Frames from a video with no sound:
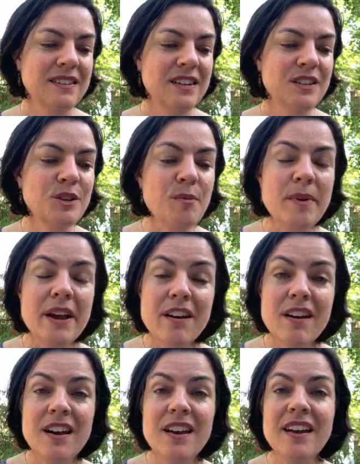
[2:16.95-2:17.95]
So
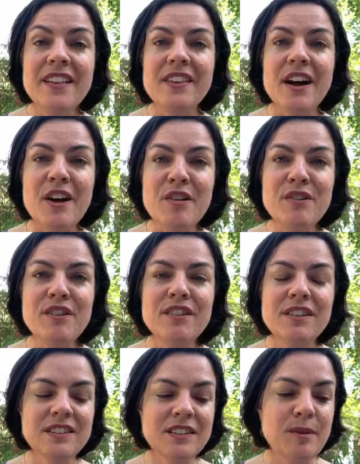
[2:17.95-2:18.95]
Mary and the other
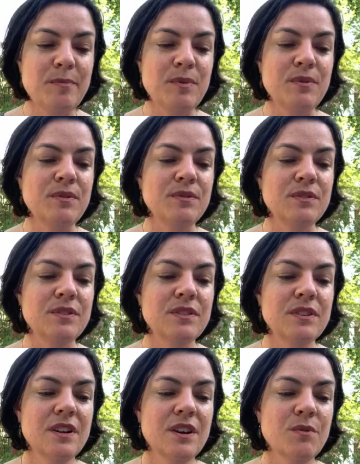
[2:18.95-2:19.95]
disciples
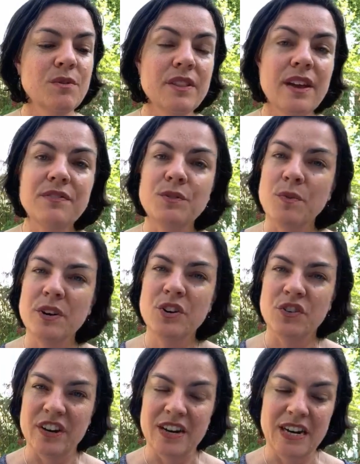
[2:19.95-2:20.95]
were left
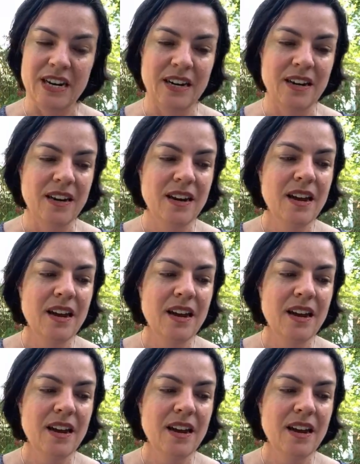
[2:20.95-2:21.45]
wondering,